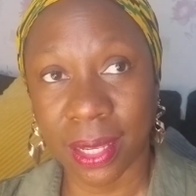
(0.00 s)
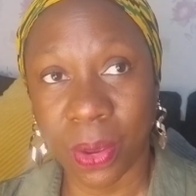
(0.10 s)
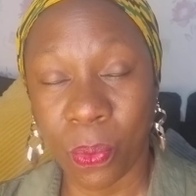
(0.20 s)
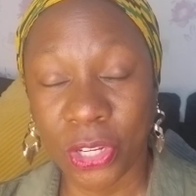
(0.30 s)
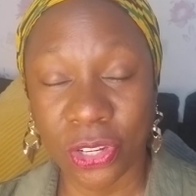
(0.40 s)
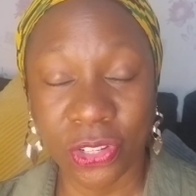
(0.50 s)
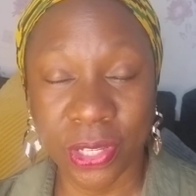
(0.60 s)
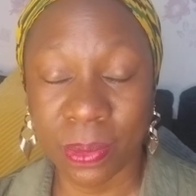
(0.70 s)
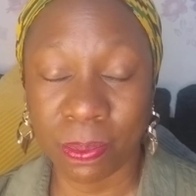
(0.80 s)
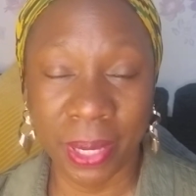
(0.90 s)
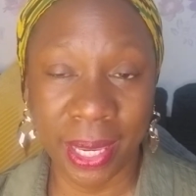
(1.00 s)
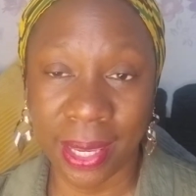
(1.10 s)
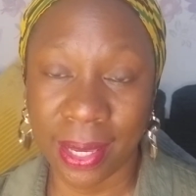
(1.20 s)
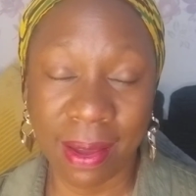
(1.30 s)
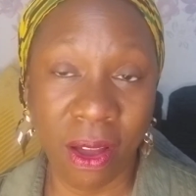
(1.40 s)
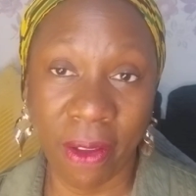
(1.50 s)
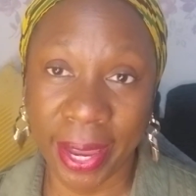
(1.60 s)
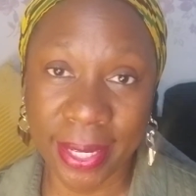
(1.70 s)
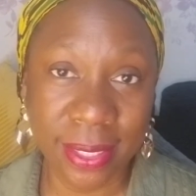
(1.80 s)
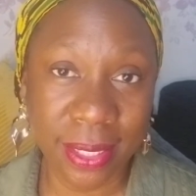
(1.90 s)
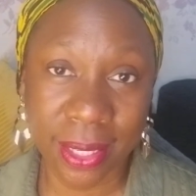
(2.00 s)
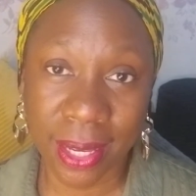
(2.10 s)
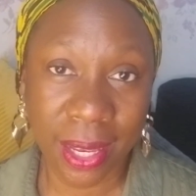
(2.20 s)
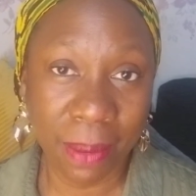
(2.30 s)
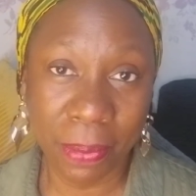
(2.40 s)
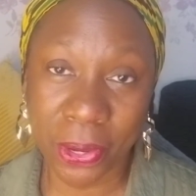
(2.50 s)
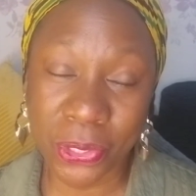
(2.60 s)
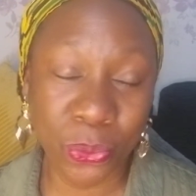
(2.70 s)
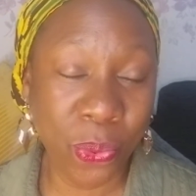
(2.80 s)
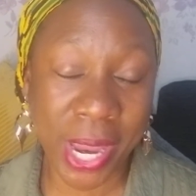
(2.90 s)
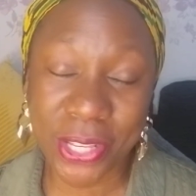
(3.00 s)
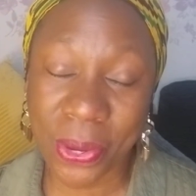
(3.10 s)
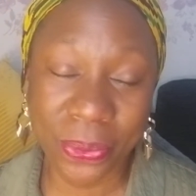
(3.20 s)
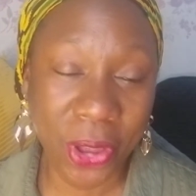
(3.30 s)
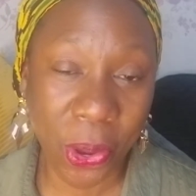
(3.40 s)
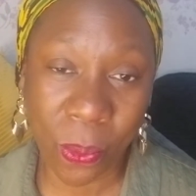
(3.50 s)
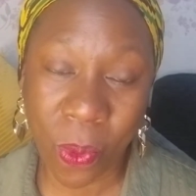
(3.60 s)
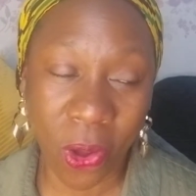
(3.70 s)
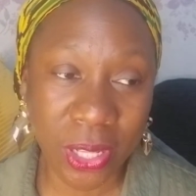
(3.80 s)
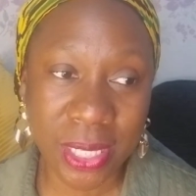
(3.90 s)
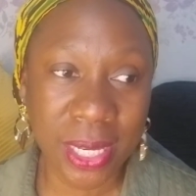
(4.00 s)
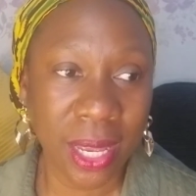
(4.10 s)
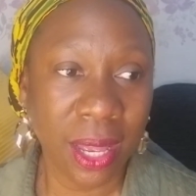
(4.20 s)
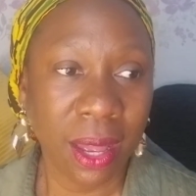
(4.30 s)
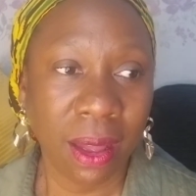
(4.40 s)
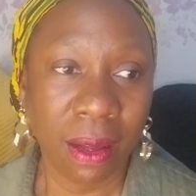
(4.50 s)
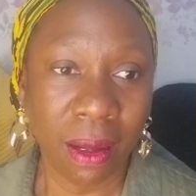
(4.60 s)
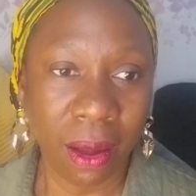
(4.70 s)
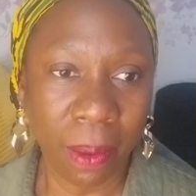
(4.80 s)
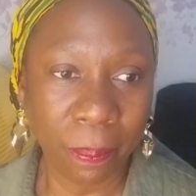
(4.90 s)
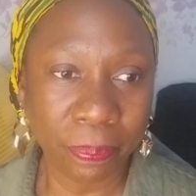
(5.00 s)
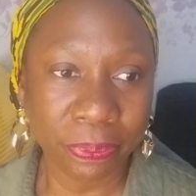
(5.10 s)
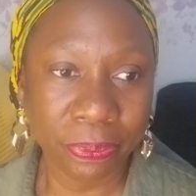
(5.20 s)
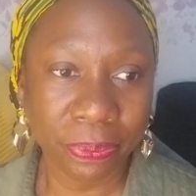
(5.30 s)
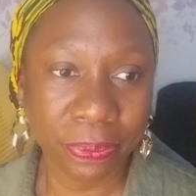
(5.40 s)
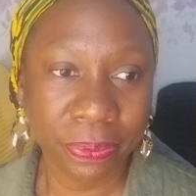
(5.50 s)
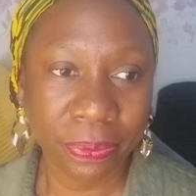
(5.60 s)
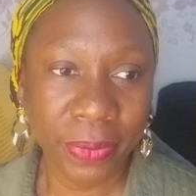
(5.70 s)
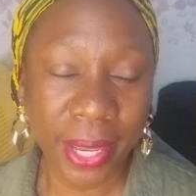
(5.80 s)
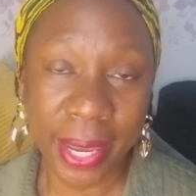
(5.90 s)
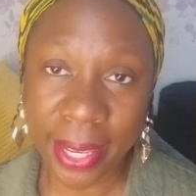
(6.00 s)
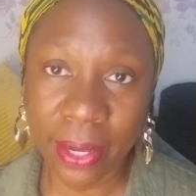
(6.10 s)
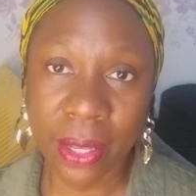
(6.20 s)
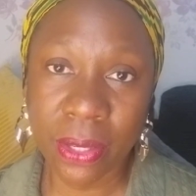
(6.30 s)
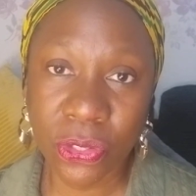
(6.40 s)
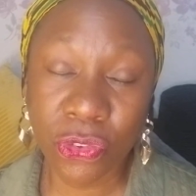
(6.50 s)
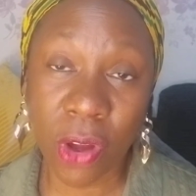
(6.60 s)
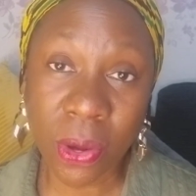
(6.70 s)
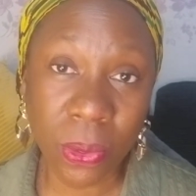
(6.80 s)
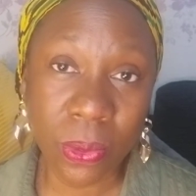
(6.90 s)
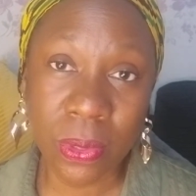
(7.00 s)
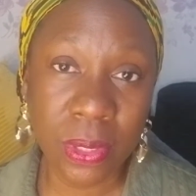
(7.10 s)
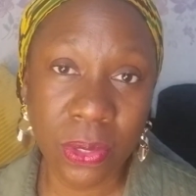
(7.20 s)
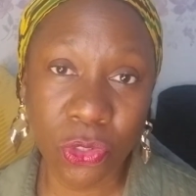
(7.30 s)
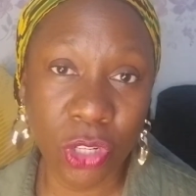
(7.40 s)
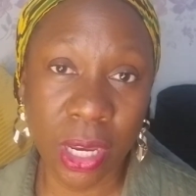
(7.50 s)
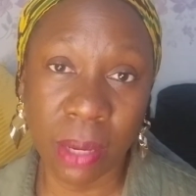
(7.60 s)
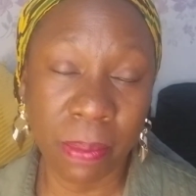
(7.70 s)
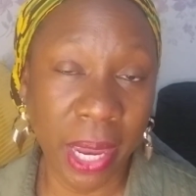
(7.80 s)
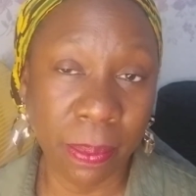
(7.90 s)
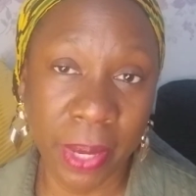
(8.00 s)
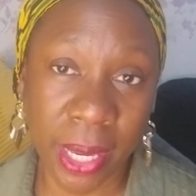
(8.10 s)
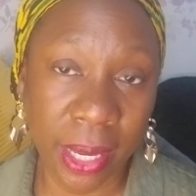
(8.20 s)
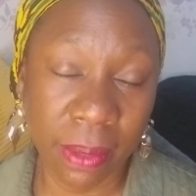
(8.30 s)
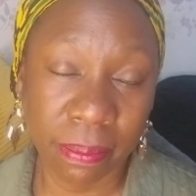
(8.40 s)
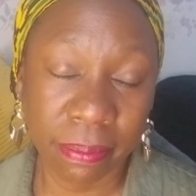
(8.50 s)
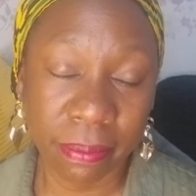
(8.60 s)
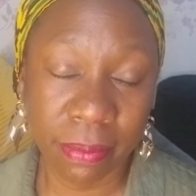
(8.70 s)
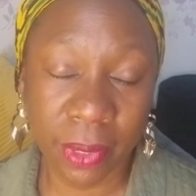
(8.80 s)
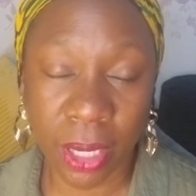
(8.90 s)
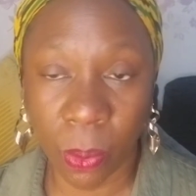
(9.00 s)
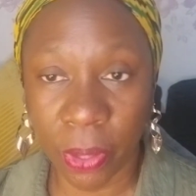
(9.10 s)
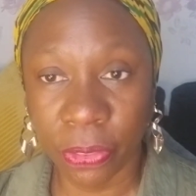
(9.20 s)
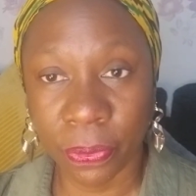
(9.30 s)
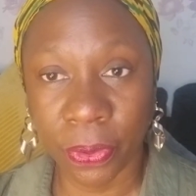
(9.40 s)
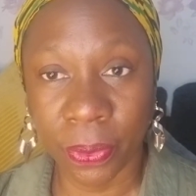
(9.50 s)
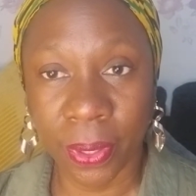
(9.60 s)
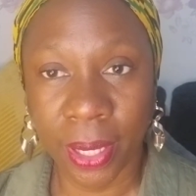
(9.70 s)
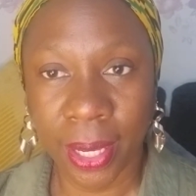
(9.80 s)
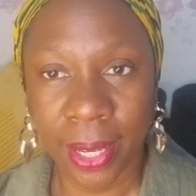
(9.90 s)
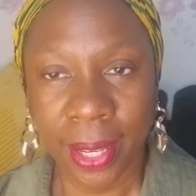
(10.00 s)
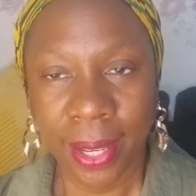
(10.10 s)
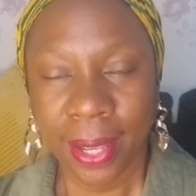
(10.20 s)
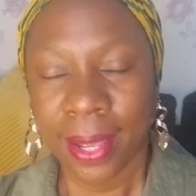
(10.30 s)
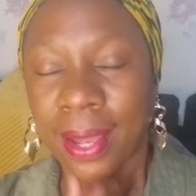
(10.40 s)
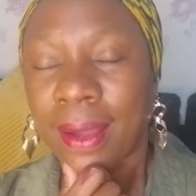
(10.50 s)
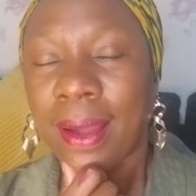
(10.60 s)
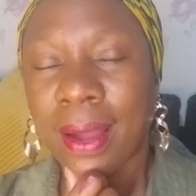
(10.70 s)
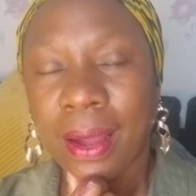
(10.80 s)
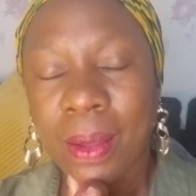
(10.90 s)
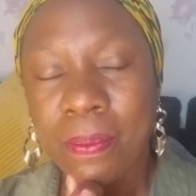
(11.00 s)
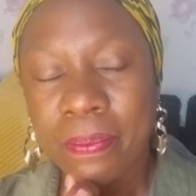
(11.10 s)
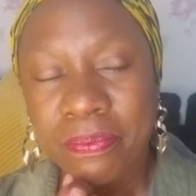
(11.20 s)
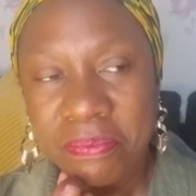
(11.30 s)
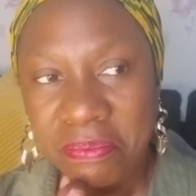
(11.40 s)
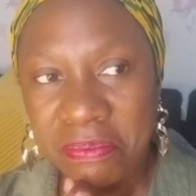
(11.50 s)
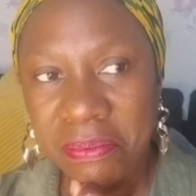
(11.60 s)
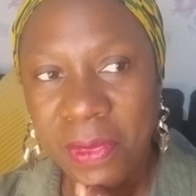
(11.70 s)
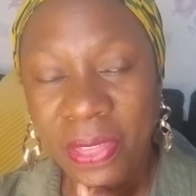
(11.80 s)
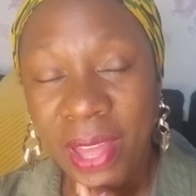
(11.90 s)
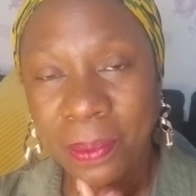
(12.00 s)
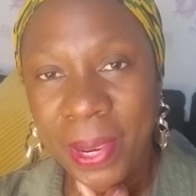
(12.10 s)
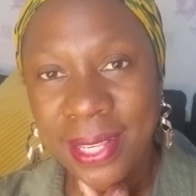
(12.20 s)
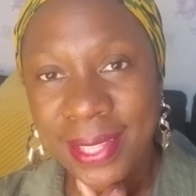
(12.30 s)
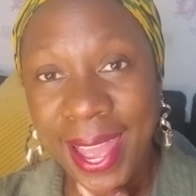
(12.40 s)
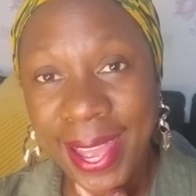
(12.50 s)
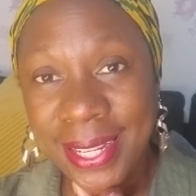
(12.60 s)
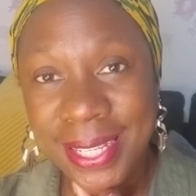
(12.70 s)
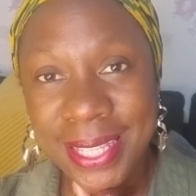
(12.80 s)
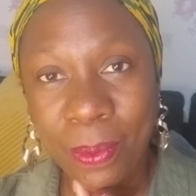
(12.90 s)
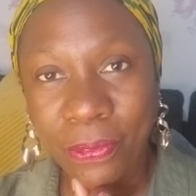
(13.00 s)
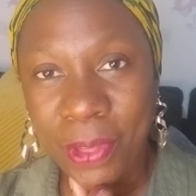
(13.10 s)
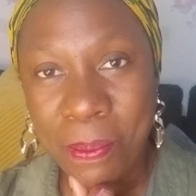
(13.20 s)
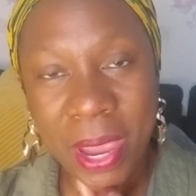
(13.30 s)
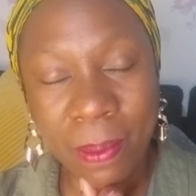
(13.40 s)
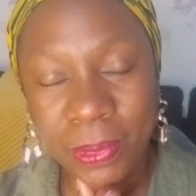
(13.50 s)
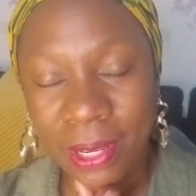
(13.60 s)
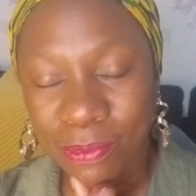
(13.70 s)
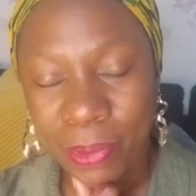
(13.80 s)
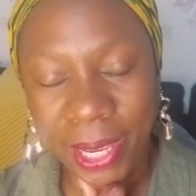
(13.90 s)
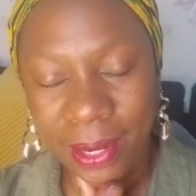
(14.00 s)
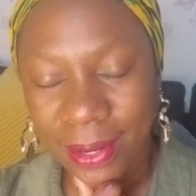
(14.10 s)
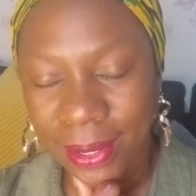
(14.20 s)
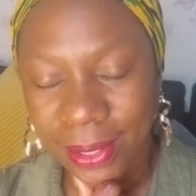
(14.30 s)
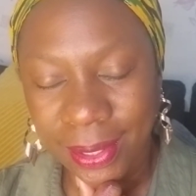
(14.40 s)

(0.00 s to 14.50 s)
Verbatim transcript: we should just be kind because we don't know what um, inner struggles she may be going through. Um, that being said, some of the memes have been